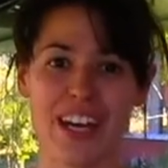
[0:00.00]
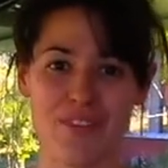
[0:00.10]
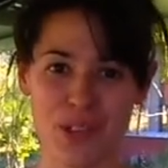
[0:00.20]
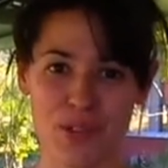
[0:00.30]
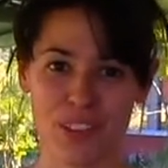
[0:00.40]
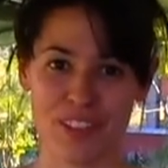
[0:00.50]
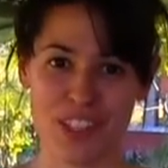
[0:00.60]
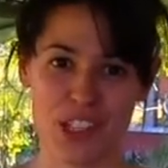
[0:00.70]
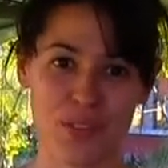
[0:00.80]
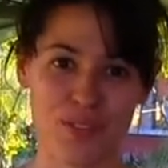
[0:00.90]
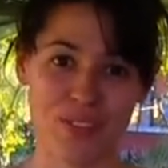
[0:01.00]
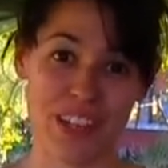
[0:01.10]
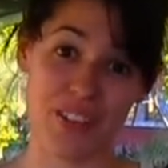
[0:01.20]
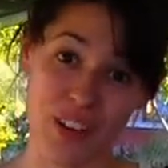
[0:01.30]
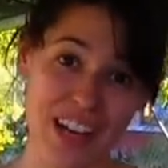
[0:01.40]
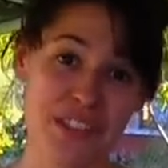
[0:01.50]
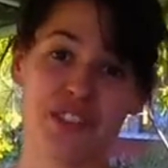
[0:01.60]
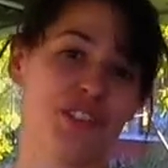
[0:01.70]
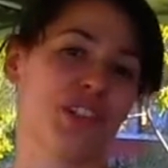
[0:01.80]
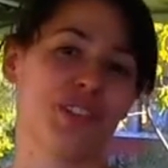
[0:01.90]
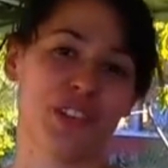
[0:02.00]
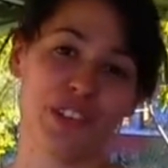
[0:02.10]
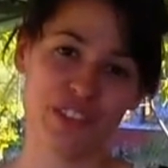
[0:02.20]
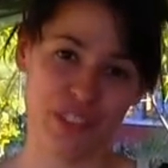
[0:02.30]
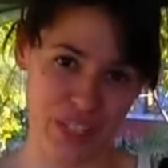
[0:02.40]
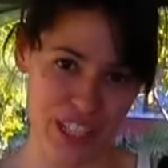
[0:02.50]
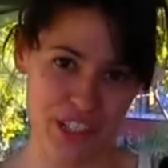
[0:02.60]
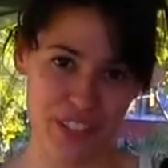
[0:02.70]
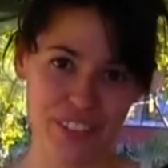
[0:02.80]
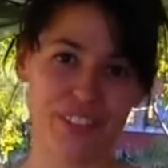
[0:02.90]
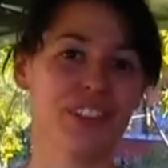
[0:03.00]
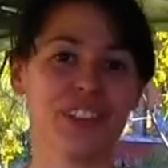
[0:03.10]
If you want some advice or more information, you